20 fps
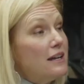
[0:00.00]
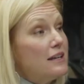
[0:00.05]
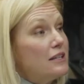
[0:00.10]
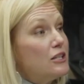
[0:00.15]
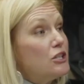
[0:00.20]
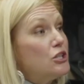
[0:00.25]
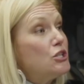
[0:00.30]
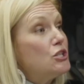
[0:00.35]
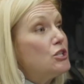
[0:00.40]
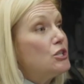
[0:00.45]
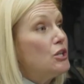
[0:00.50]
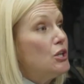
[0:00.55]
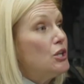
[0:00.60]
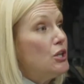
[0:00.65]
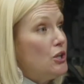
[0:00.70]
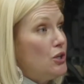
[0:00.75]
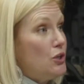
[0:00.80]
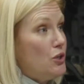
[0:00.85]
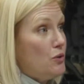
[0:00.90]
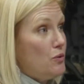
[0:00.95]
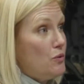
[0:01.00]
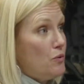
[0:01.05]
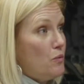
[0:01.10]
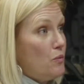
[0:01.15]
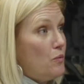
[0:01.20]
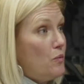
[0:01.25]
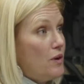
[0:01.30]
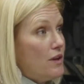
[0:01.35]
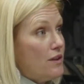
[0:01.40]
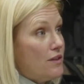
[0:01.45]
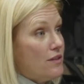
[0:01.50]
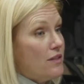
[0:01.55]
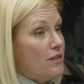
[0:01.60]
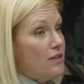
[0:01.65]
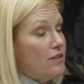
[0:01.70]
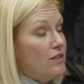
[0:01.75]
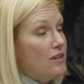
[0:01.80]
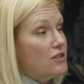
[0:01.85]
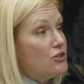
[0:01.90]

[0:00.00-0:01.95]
do with the